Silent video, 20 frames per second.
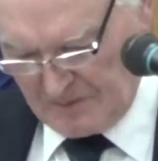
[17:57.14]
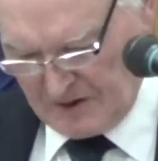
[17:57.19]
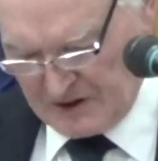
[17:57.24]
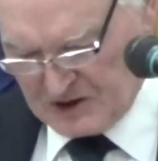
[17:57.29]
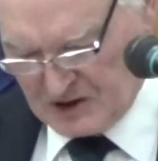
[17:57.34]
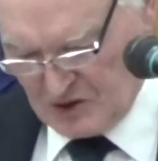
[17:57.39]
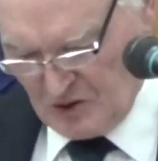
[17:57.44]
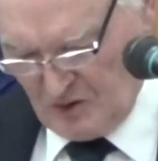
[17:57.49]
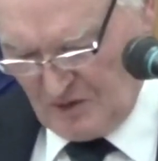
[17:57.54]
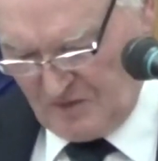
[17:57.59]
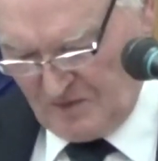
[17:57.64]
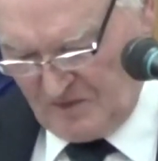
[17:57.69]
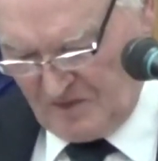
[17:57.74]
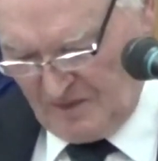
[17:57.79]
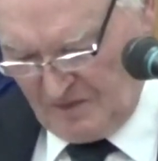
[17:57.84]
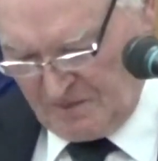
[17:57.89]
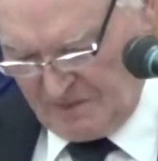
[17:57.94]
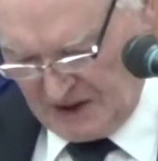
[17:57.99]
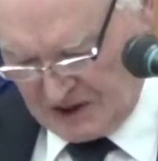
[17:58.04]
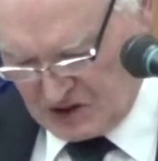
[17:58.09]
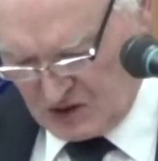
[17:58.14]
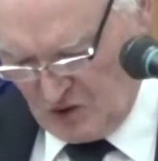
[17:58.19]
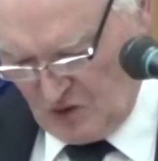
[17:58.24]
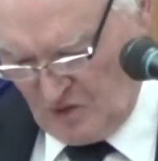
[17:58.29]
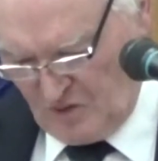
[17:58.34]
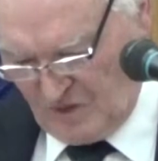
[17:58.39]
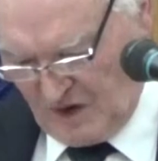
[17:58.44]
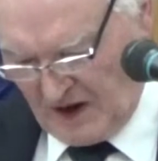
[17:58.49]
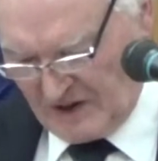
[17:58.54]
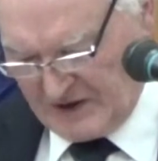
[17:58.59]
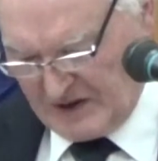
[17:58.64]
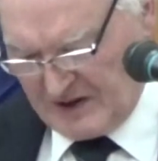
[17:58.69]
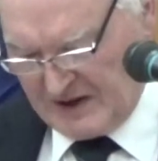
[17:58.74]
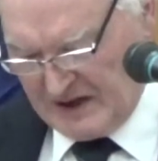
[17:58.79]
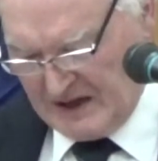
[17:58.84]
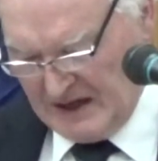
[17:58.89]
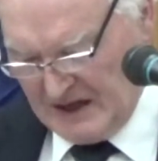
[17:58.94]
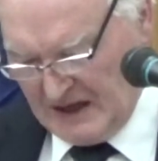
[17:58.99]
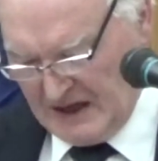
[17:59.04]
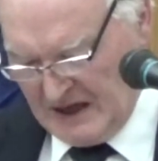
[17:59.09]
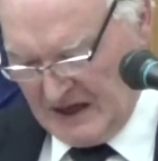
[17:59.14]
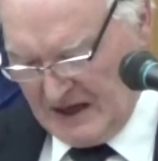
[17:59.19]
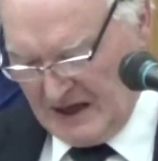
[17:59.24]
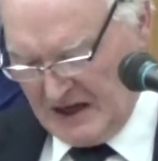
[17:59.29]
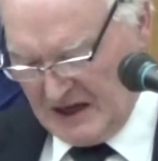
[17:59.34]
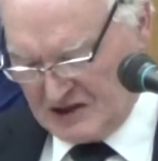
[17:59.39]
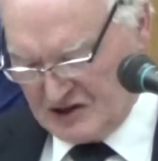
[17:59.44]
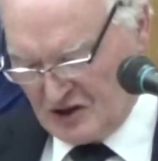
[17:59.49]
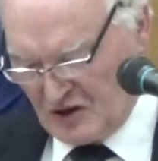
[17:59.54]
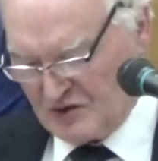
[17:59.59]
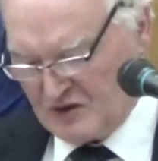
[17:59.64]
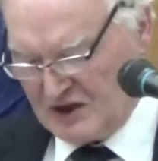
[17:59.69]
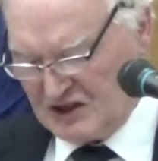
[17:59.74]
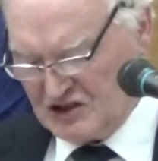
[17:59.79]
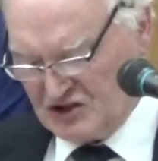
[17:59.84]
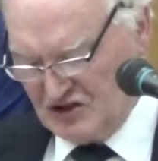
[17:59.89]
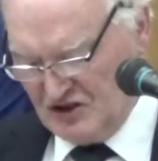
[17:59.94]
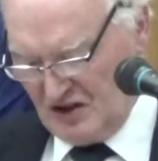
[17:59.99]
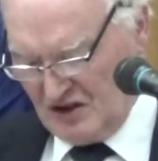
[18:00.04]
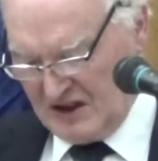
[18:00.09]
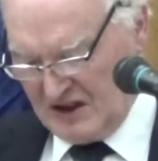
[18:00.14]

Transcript: pursue further his original